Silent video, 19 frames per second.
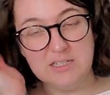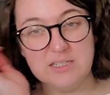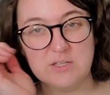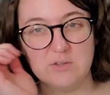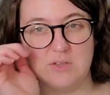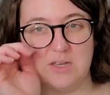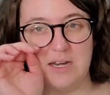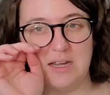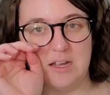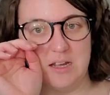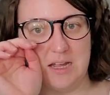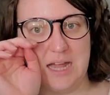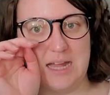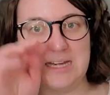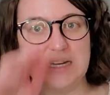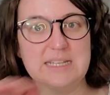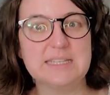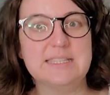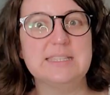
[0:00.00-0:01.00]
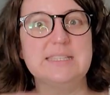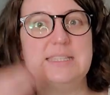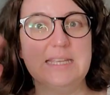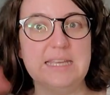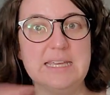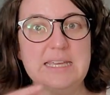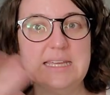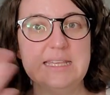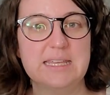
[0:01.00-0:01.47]
so that I could kind of
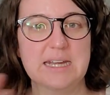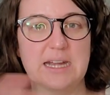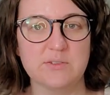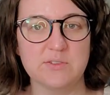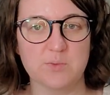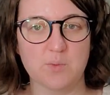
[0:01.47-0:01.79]
see that I